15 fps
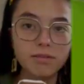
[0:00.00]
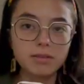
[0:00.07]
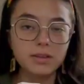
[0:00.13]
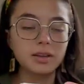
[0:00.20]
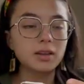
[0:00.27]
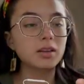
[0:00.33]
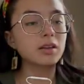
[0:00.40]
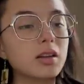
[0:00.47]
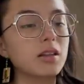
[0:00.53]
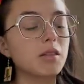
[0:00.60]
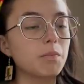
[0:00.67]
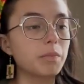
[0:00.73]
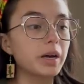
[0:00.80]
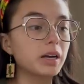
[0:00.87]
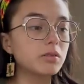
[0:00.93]
in. It's
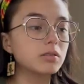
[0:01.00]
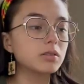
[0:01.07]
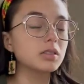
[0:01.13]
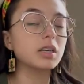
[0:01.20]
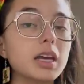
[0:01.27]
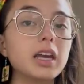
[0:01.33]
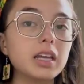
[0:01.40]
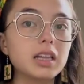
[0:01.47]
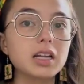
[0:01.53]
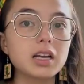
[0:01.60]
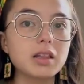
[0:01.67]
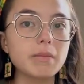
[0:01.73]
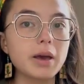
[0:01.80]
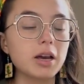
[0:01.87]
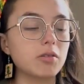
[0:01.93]
backwards. I hate that it's
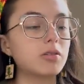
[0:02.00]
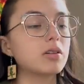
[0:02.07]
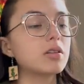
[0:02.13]
backwards.